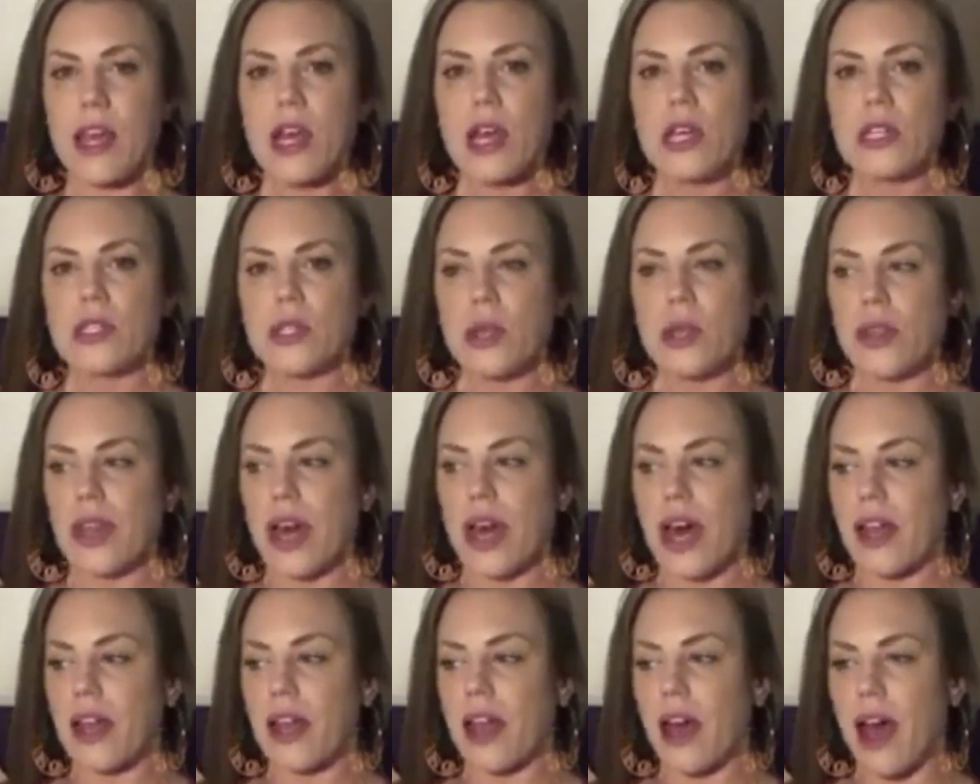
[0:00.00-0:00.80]
so
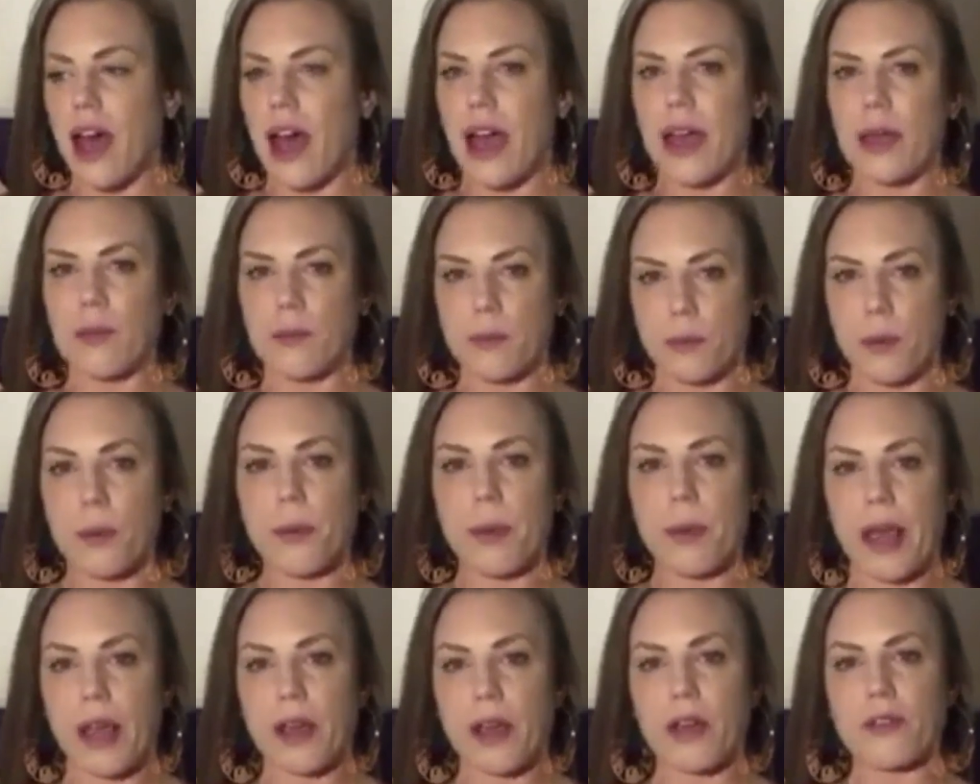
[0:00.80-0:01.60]
that I'm
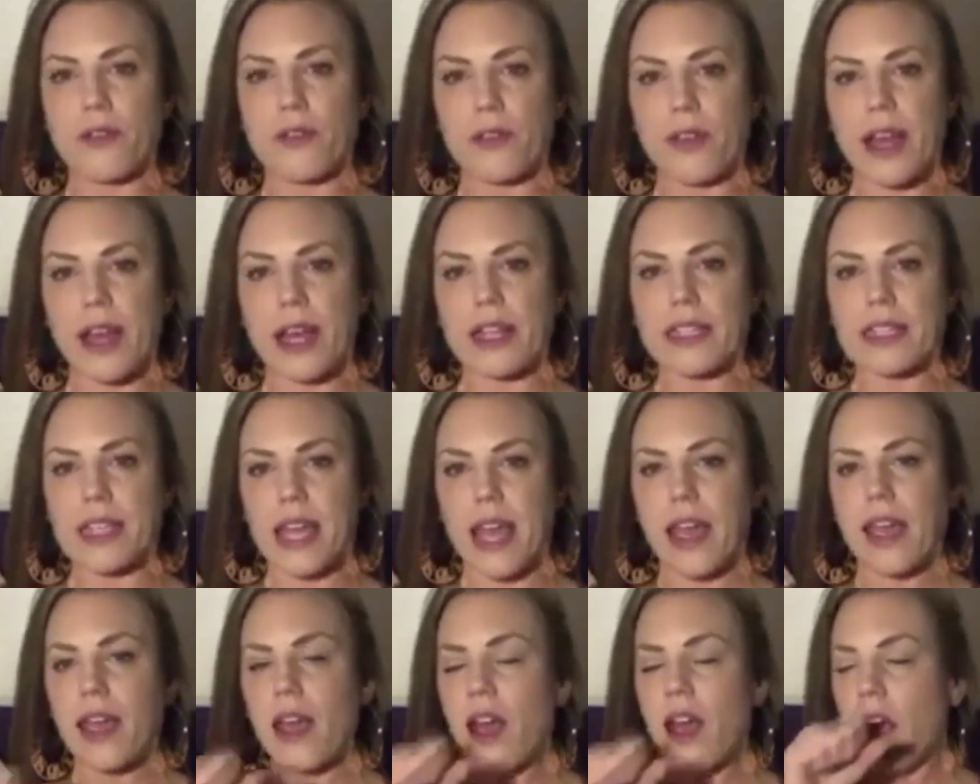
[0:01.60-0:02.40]
prepared for that
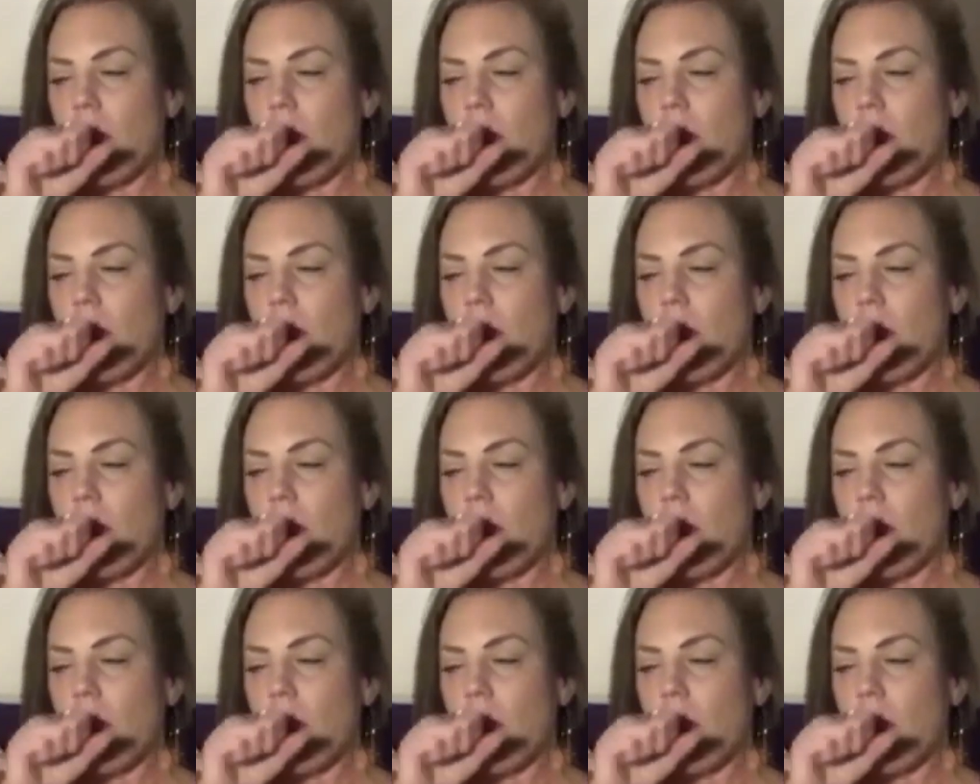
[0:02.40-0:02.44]
day.